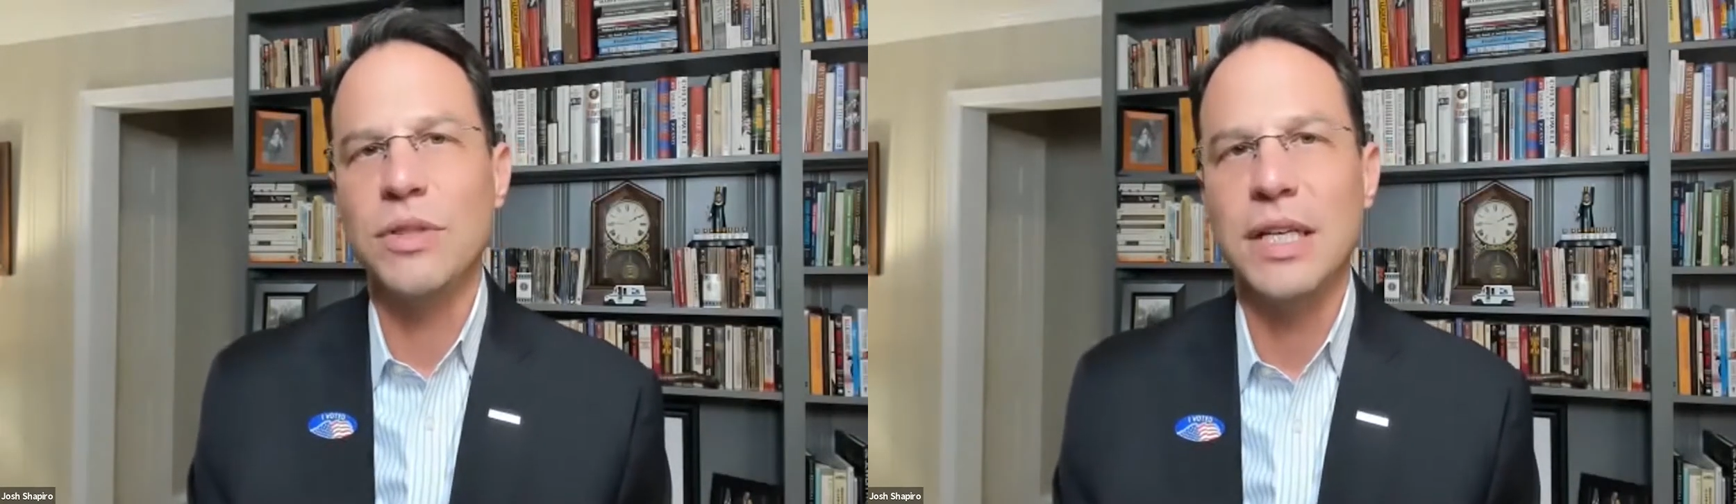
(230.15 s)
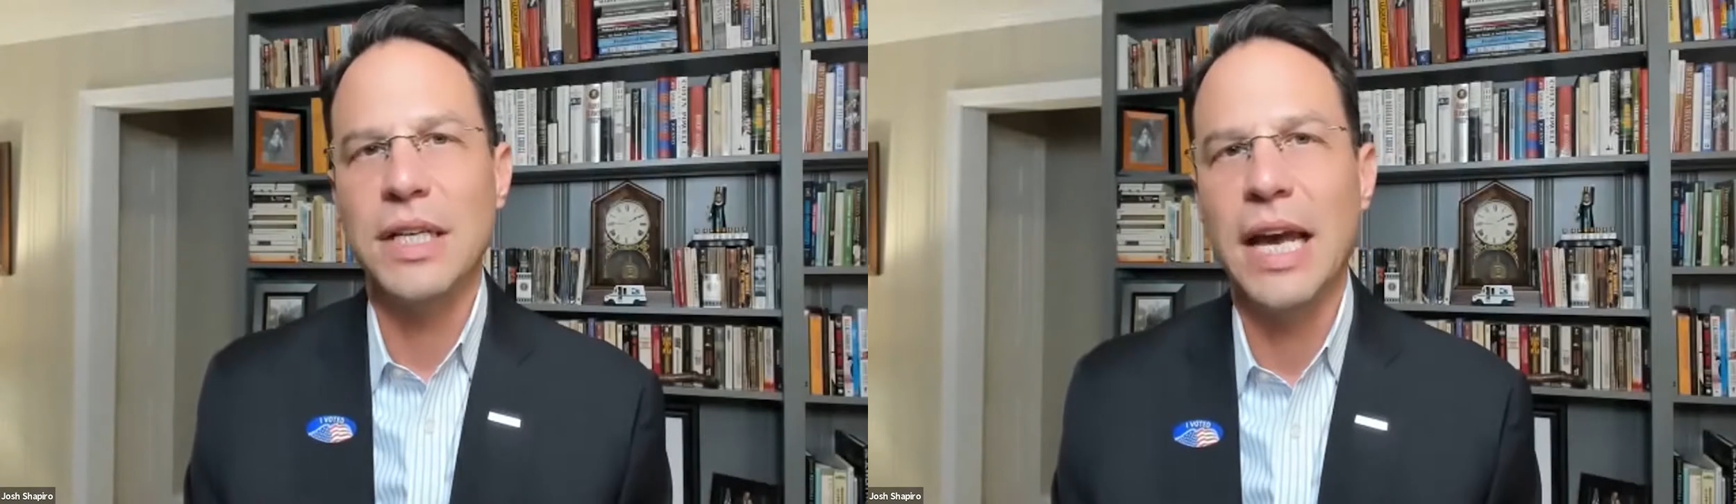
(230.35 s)

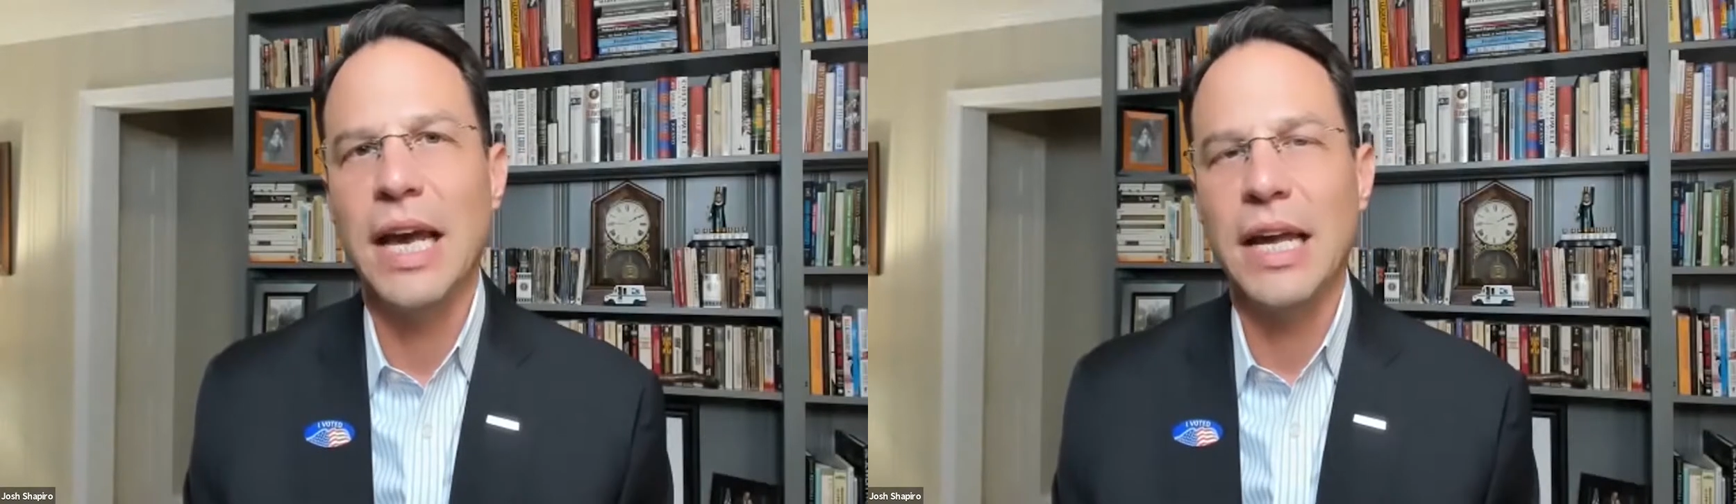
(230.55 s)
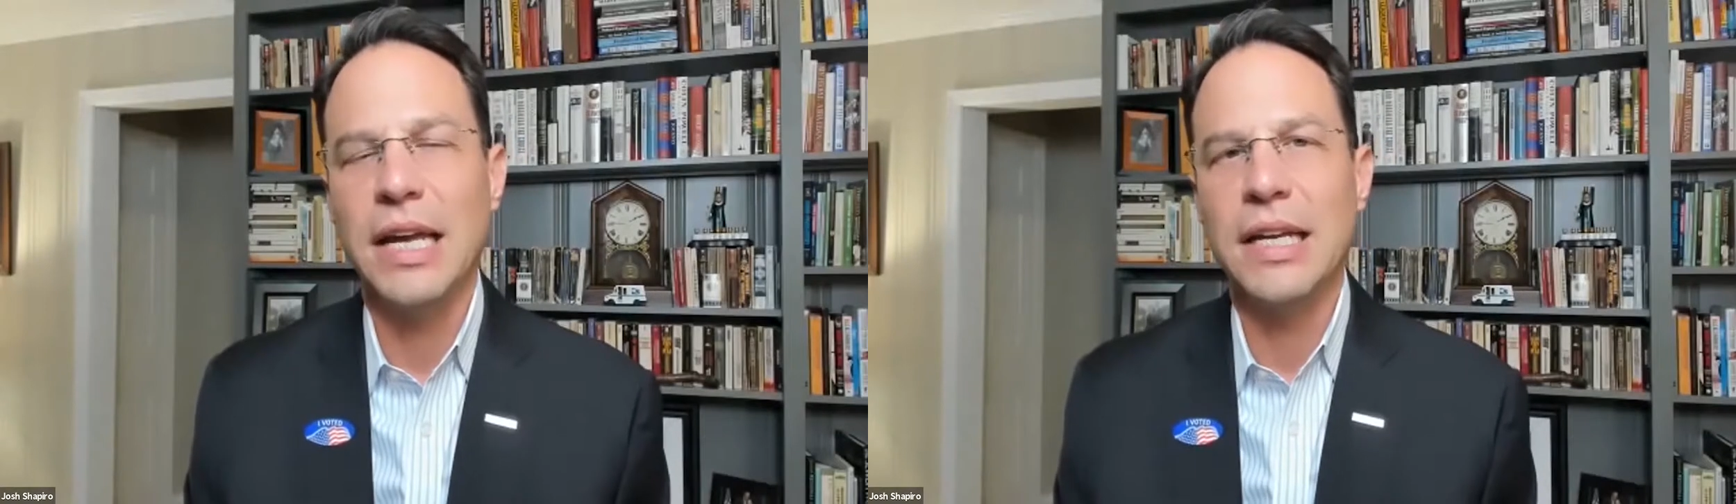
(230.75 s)

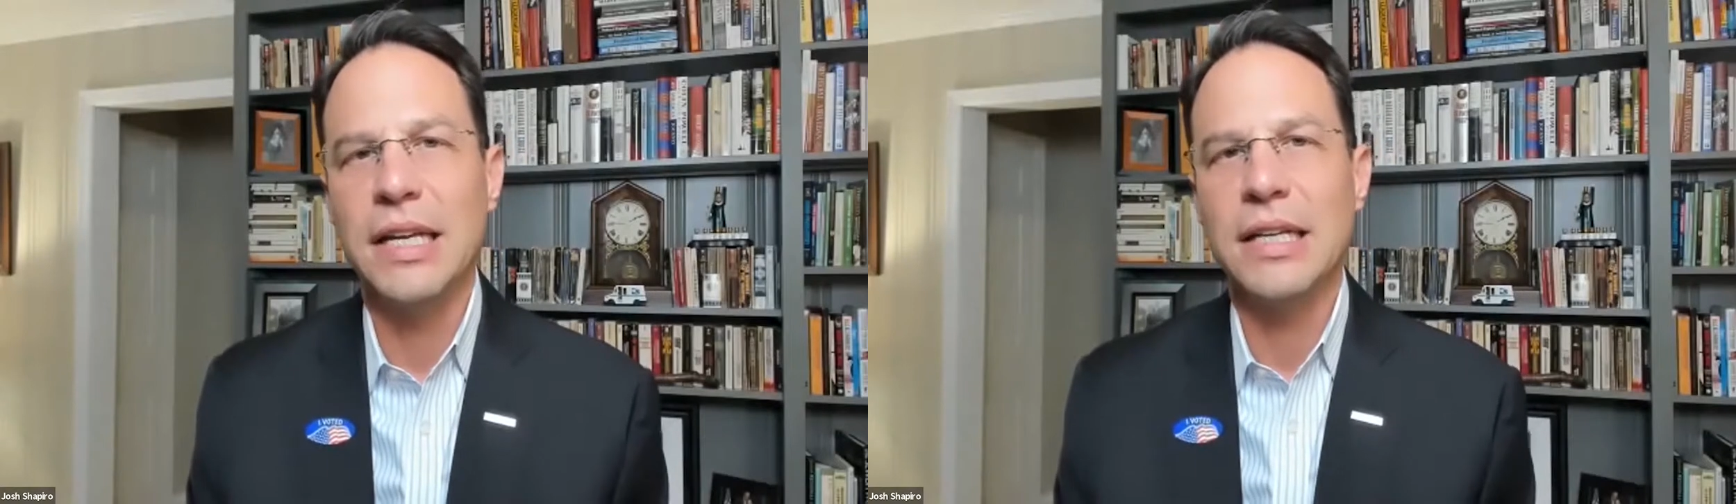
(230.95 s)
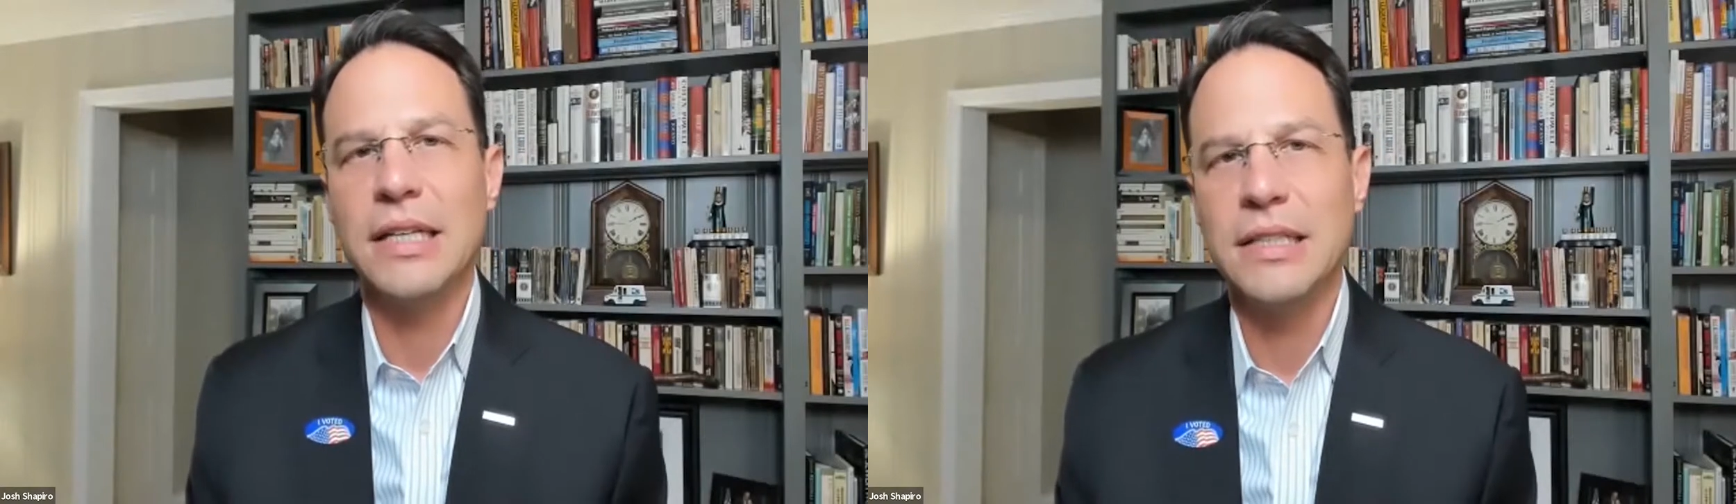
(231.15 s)
today
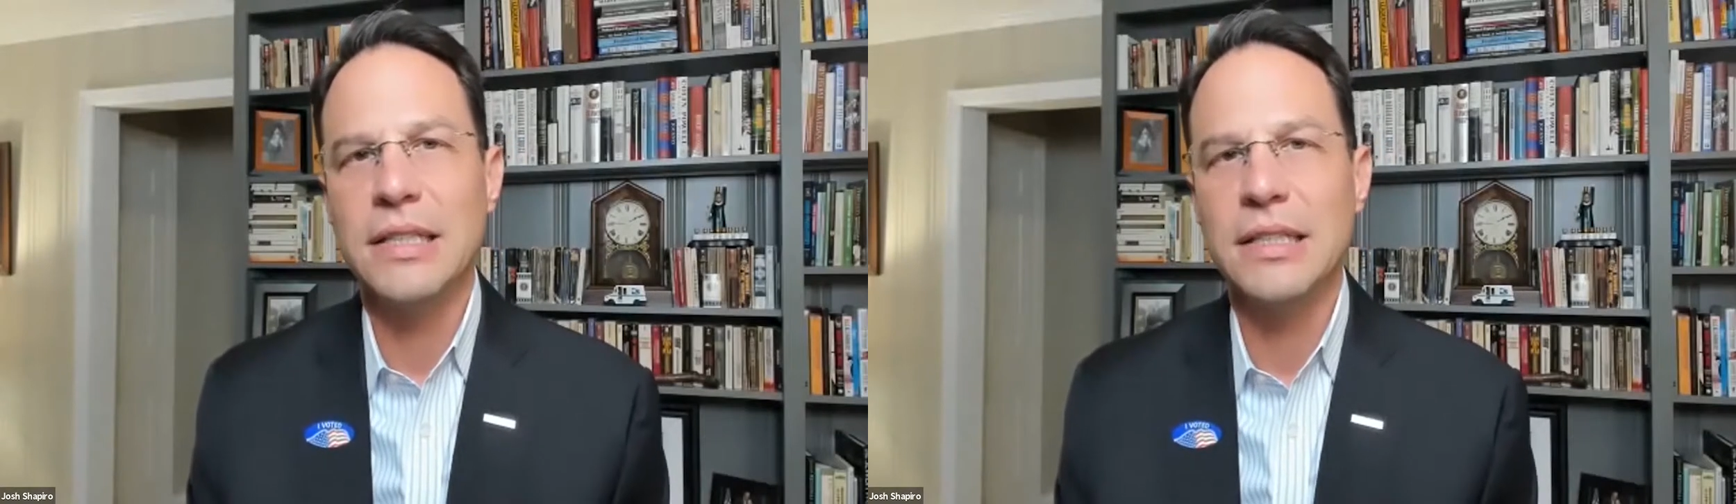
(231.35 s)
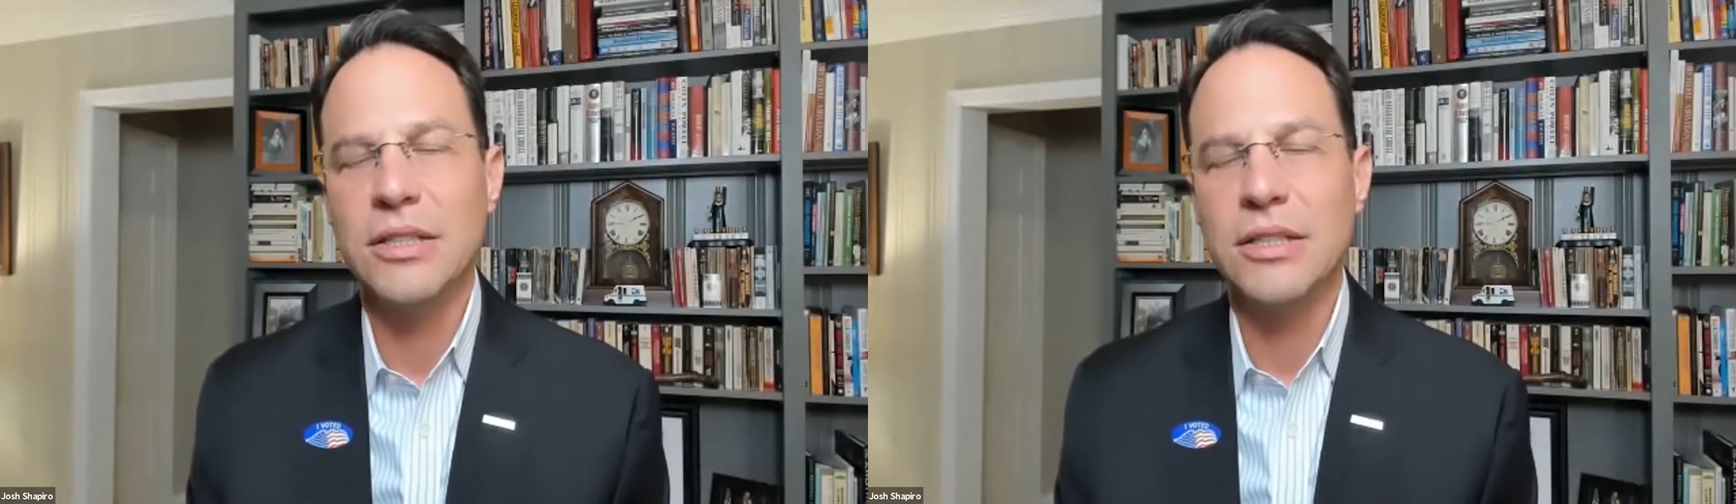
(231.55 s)
is